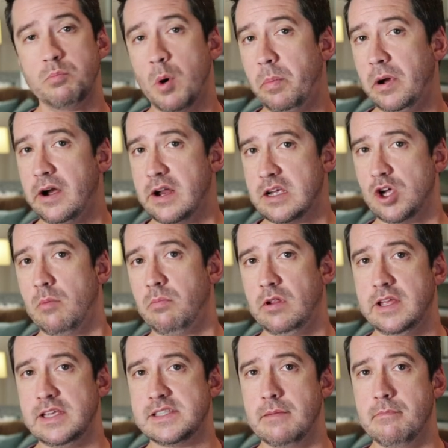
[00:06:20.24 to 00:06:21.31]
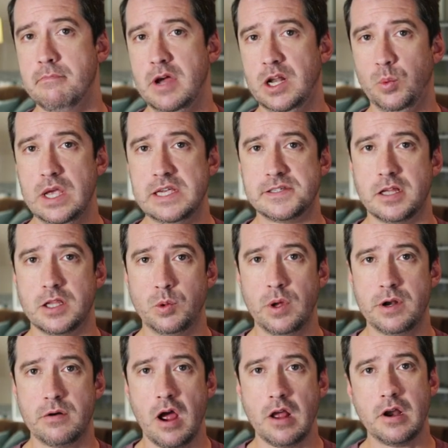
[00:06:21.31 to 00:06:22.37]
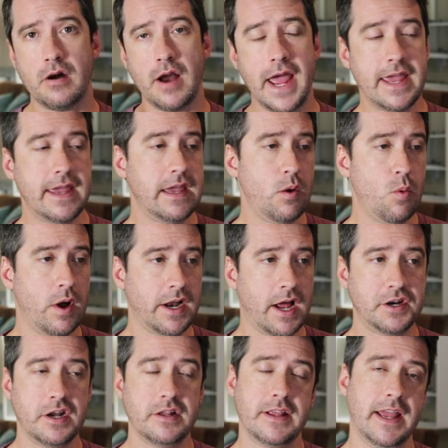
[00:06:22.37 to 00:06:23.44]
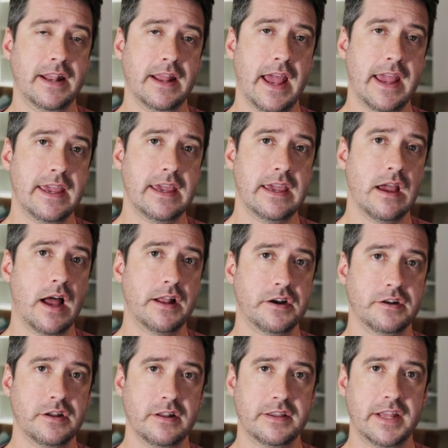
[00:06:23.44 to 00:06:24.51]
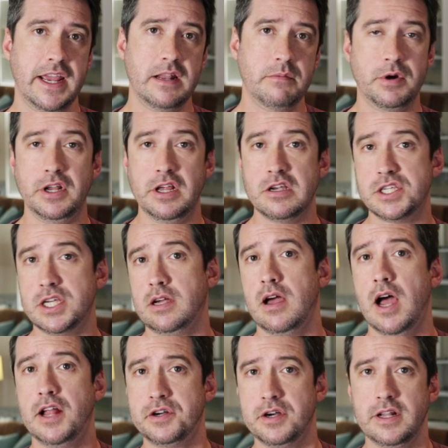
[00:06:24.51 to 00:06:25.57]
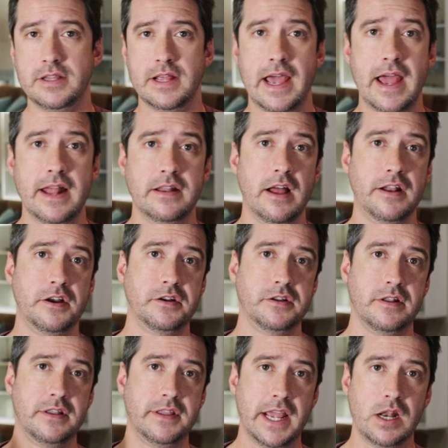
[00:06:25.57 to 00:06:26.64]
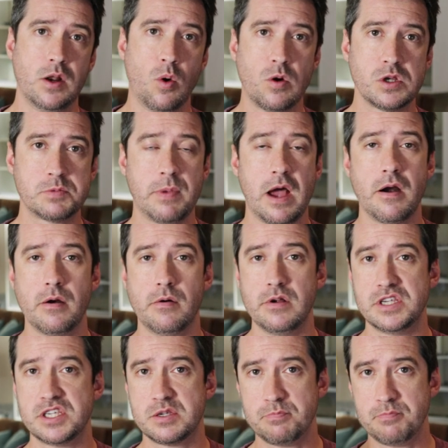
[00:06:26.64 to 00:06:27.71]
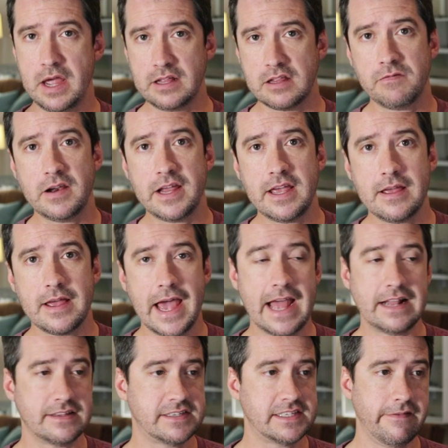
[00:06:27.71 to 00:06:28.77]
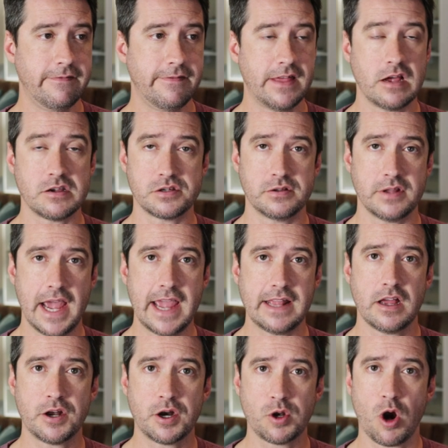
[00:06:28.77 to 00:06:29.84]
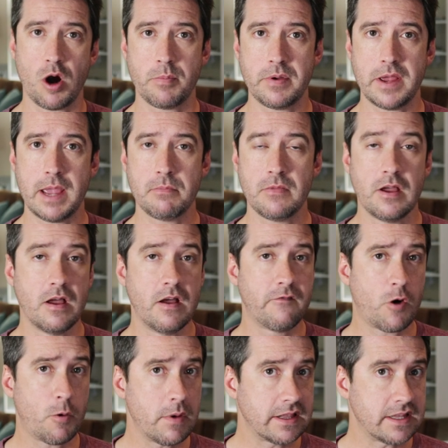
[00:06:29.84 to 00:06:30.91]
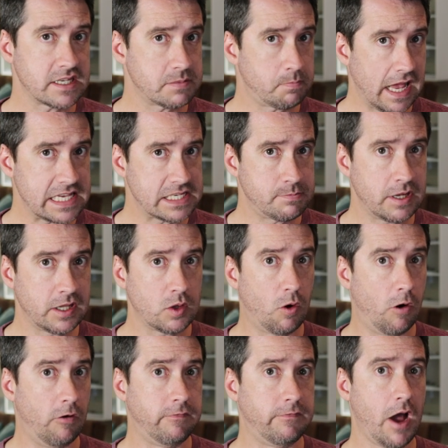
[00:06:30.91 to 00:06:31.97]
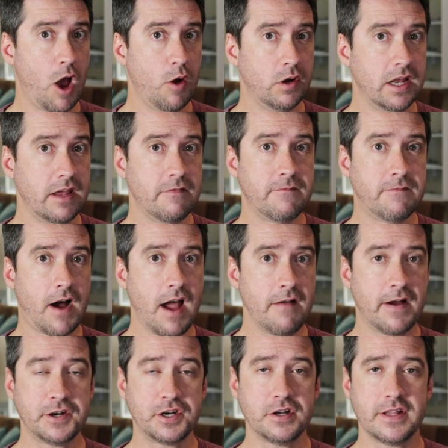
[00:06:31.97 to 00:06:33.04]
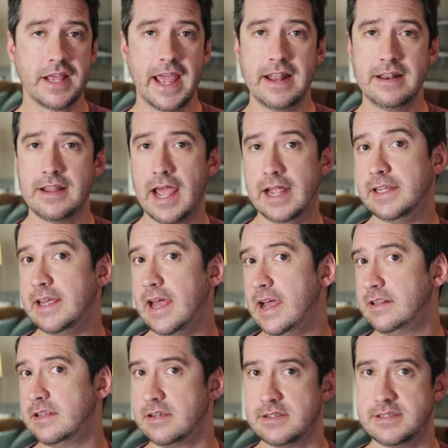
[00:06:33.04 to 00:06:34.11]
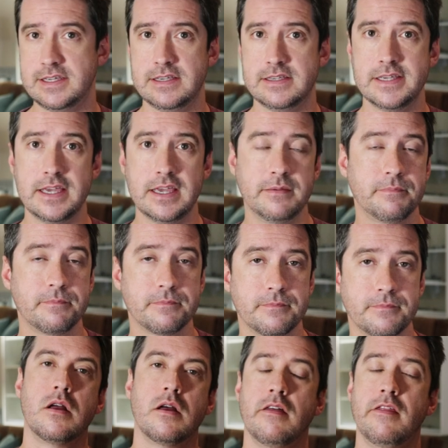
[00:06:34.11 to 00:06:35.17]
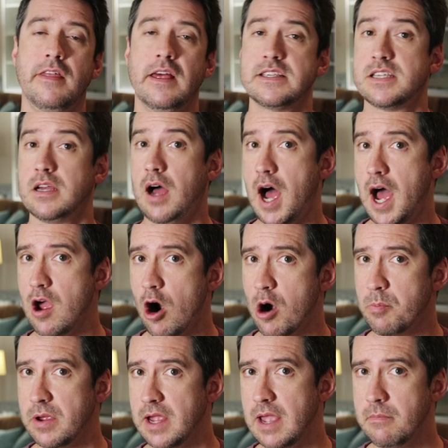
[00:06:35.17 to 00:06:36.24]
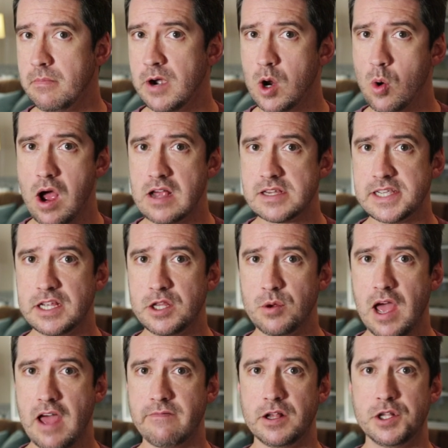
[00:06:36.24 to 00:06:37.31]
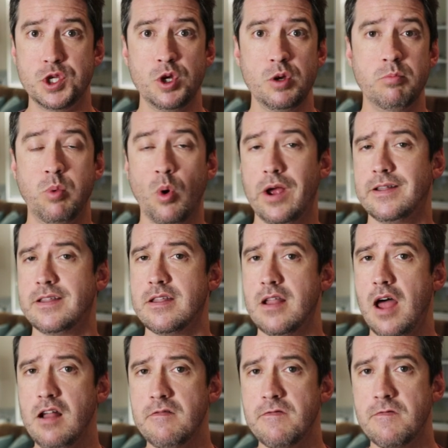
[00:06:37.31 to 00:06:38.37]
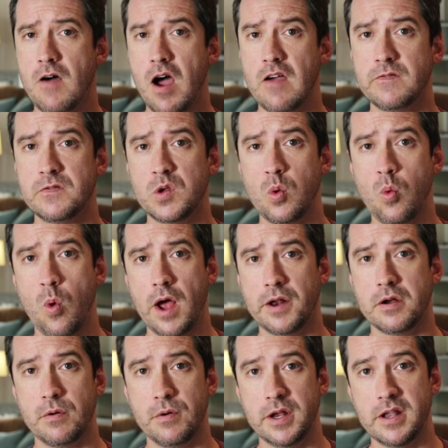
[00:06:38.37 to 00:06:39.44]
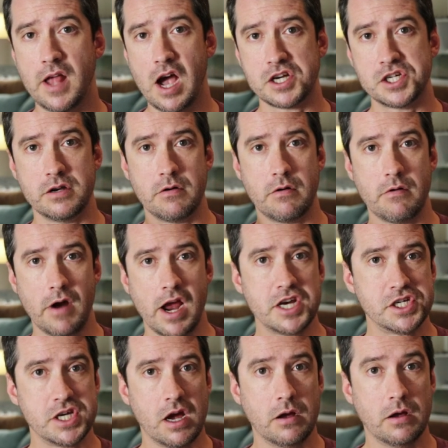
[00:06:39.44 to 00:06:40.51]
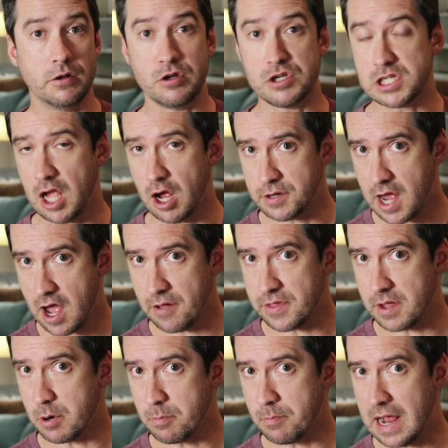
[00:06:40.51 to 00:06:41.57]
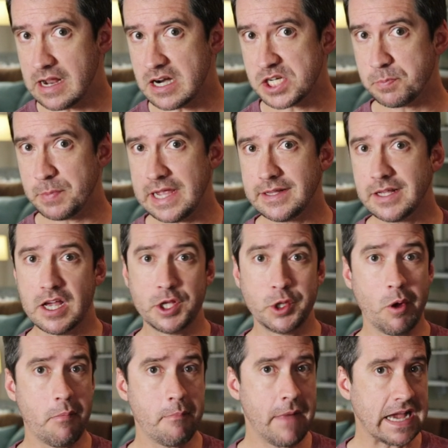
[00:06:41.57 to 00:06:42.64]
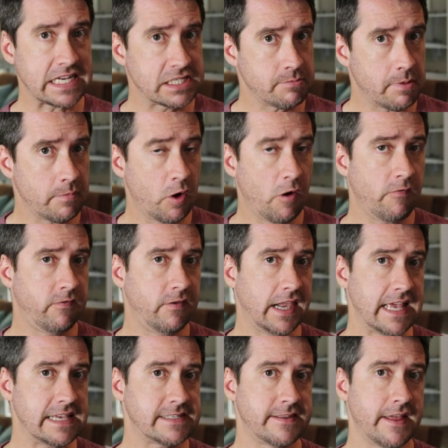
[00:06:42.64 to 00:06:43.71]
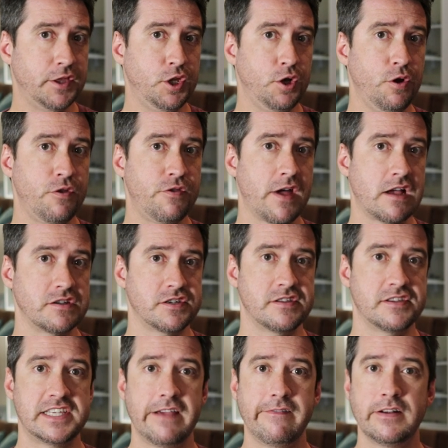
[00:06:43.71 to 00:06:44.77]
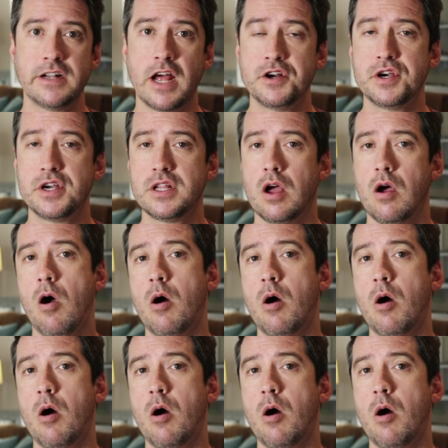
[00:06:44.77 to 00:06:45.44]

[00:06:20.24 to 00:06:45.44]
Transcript: One popular example is the Midwest twin rotor AE100 and AE110 producing 100 and 110 horsepower respectively at 7800 rpm from a displacement of only 588 cc. This high RPM requires it to have a 2.95 to 1 reduction ratio to slow down the propeller speed to a maximum of less than 2700